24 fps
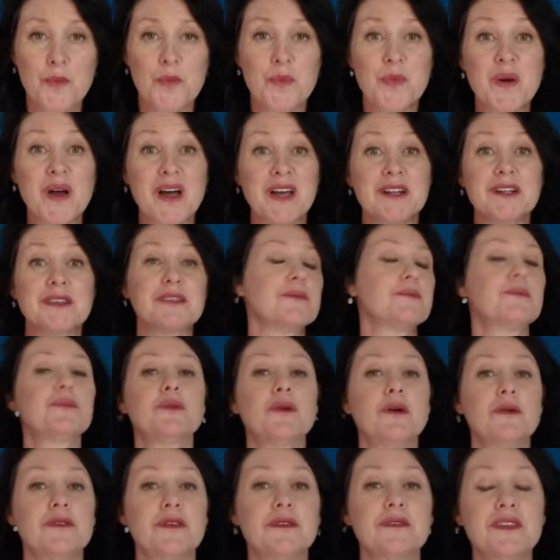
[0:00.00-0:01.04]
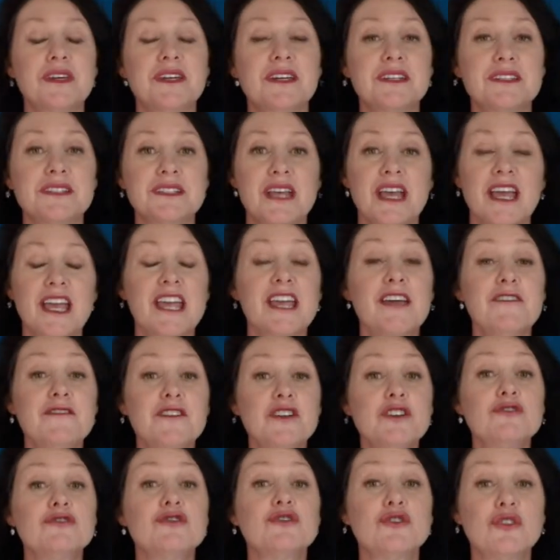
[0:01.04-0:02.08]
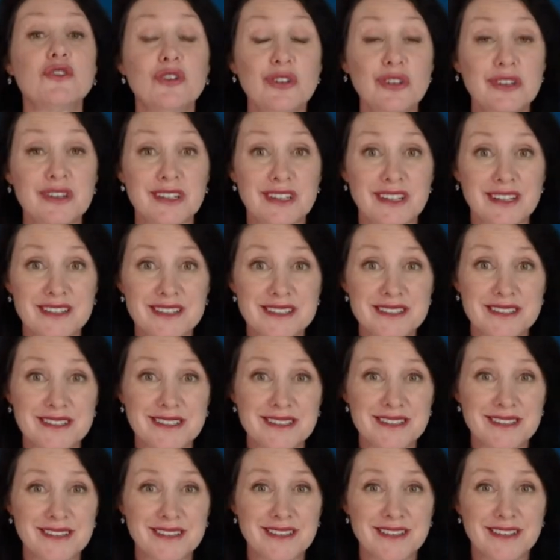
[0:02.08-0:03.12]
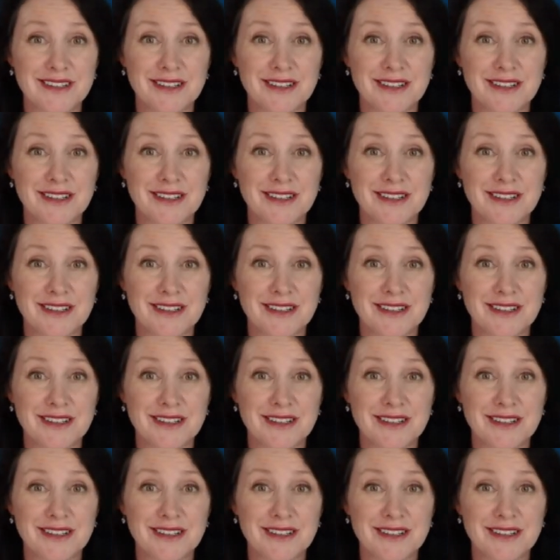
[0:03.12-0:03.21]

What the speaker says: But the thing is, if you do this,